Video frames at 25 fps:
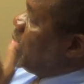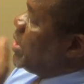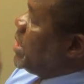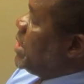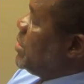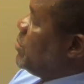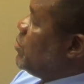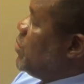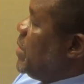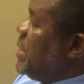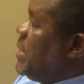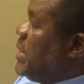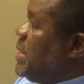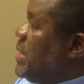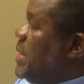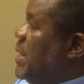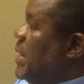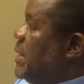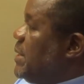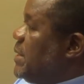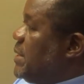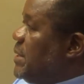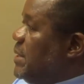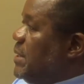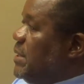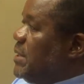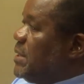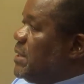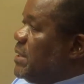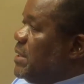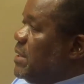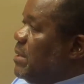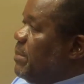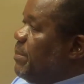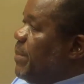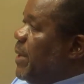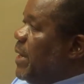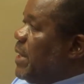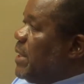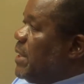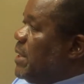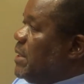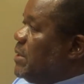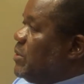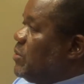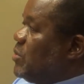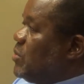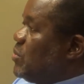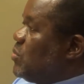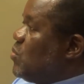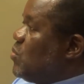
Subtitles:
than 20 years since independence,